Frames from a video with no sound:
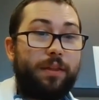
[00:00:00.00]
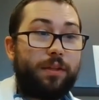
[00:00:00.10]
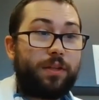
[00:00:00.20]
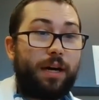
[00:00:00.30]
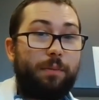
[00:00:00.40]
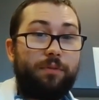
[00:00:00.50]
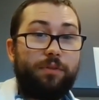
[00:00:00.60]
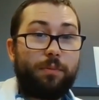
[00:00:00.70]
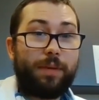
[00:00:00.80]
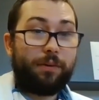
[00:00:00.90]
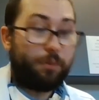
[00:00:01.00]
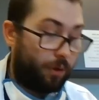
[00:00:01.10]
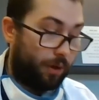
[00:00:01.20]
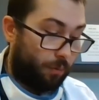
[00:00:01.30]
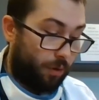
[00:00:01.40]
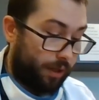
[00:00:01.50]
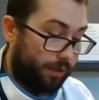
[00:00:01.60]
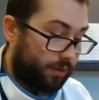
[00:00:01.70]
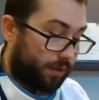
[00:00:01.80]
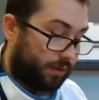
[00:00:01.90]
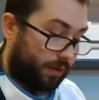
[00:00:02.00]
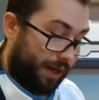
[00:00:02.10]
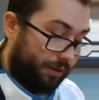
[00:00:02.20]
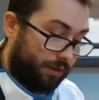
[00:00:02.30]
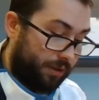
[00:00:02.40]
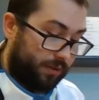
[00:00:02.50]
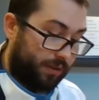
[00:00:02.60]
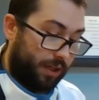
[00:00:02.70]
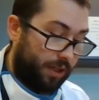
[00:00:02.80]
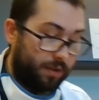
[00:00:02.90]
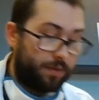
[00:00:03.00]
the top of your mountain where it was. So now you can see